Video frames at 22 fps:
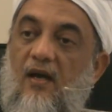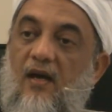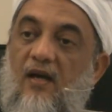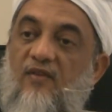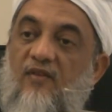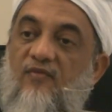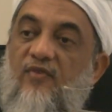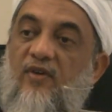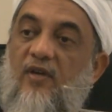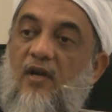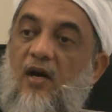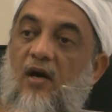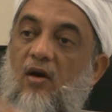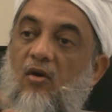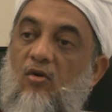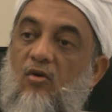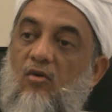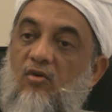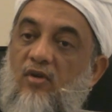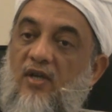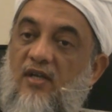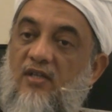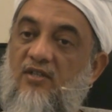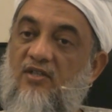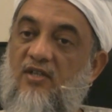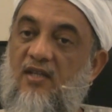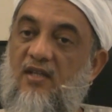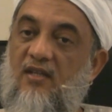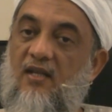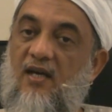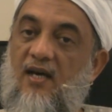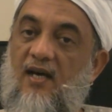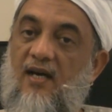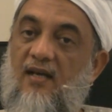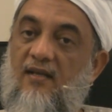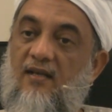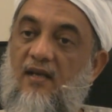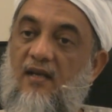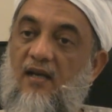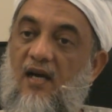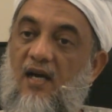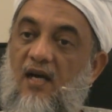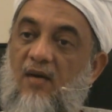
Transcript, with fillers: and Fir'aun and Shaddad and